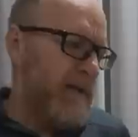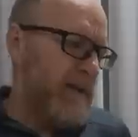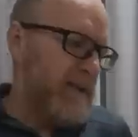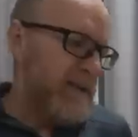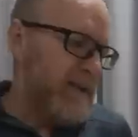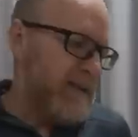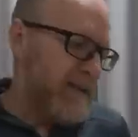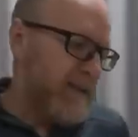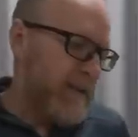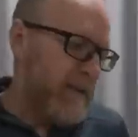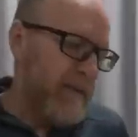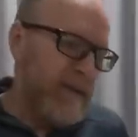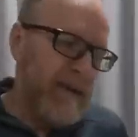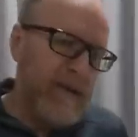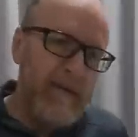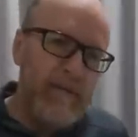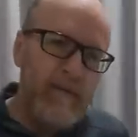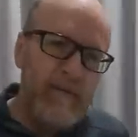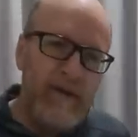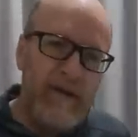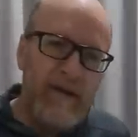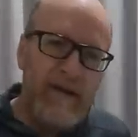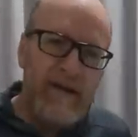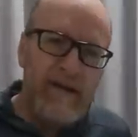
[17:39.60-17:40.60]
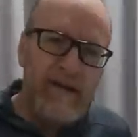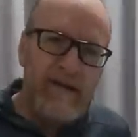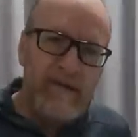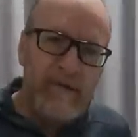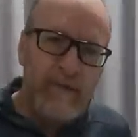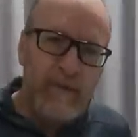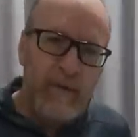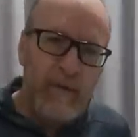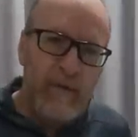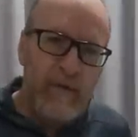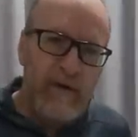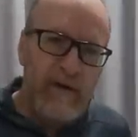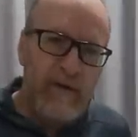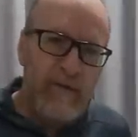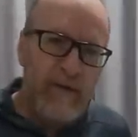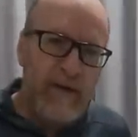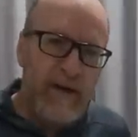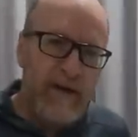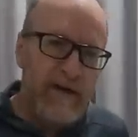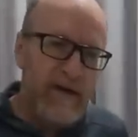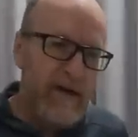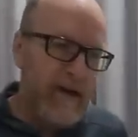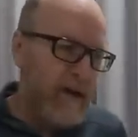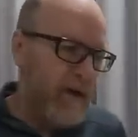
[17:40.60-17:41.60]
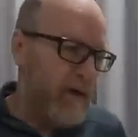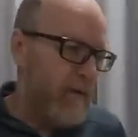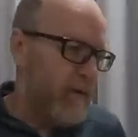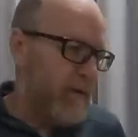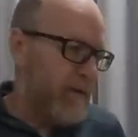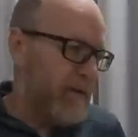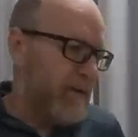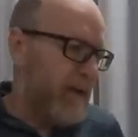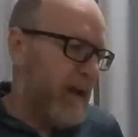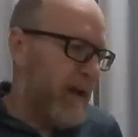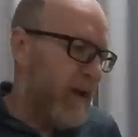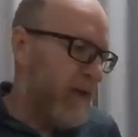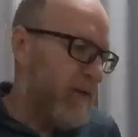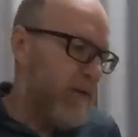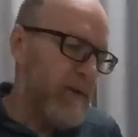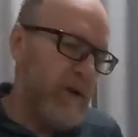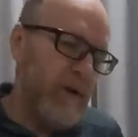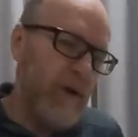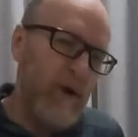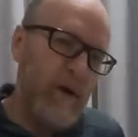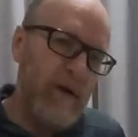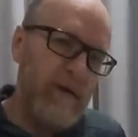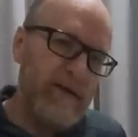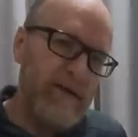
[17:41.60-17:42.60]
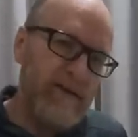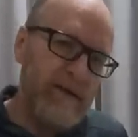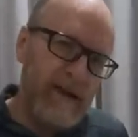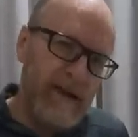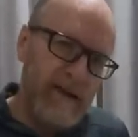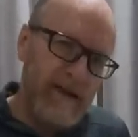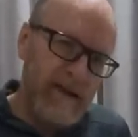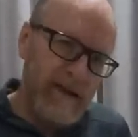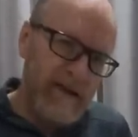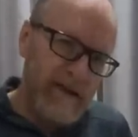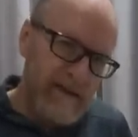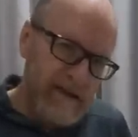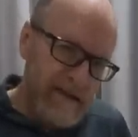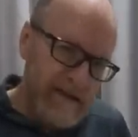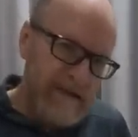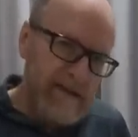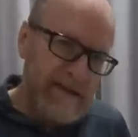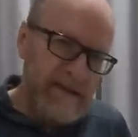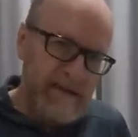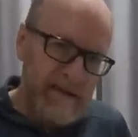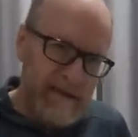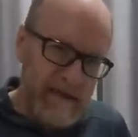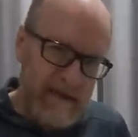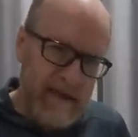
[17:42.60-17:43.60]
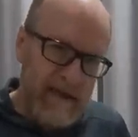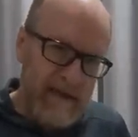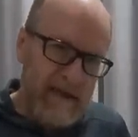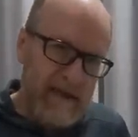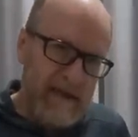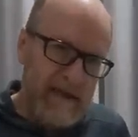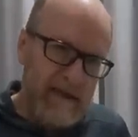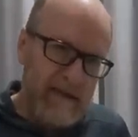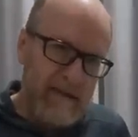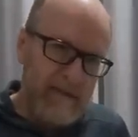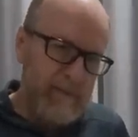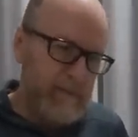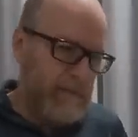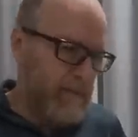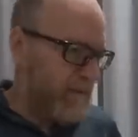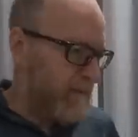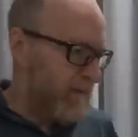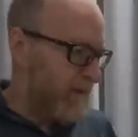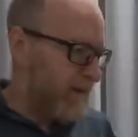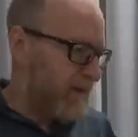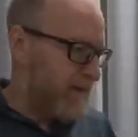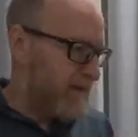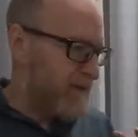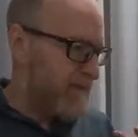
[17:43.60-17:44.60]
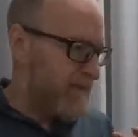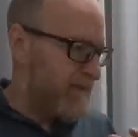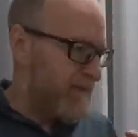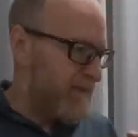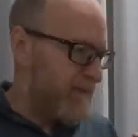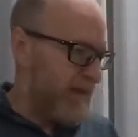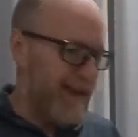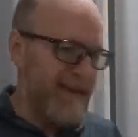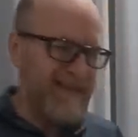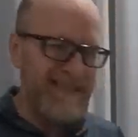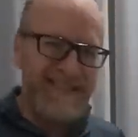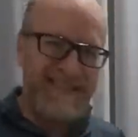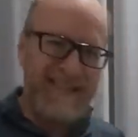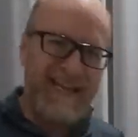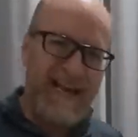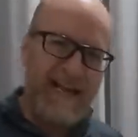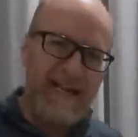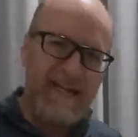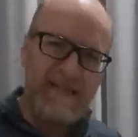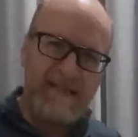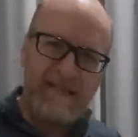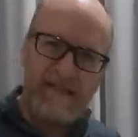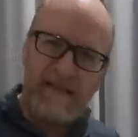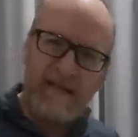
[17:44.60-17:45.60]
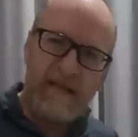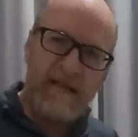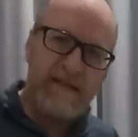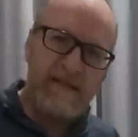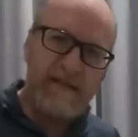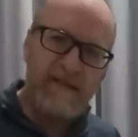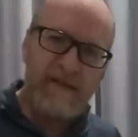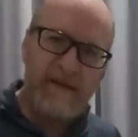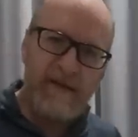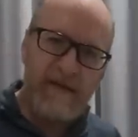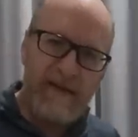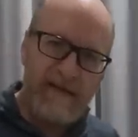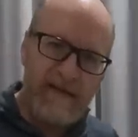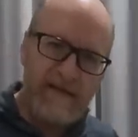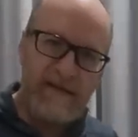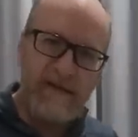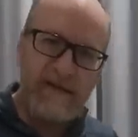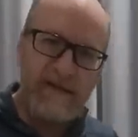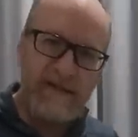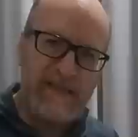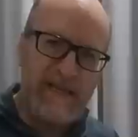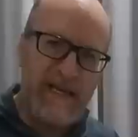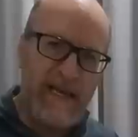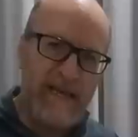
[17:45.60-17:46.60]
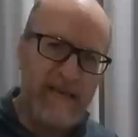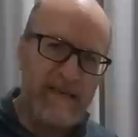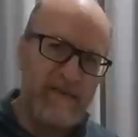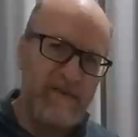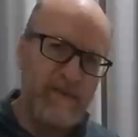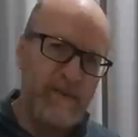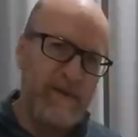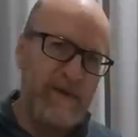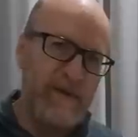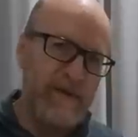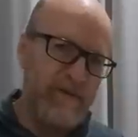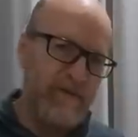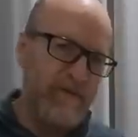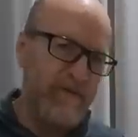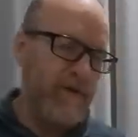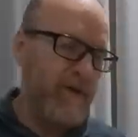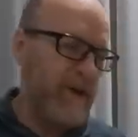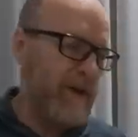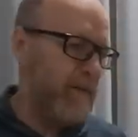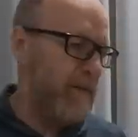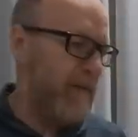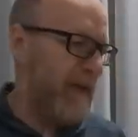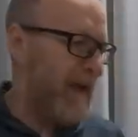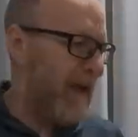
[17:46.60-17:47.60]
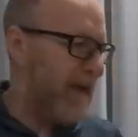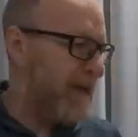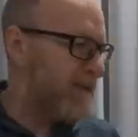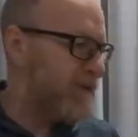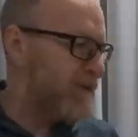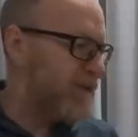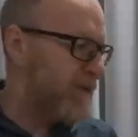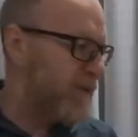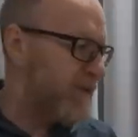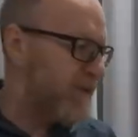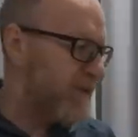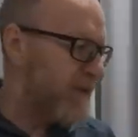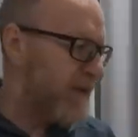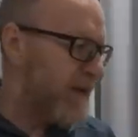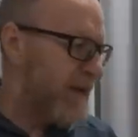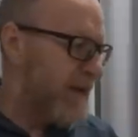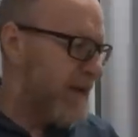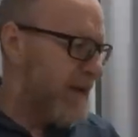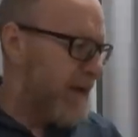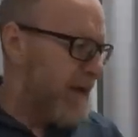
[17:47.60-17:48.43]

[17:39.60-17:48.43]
This is something I'm really exploring right now, is how content uh, bisects and inter intersects with the frame edges.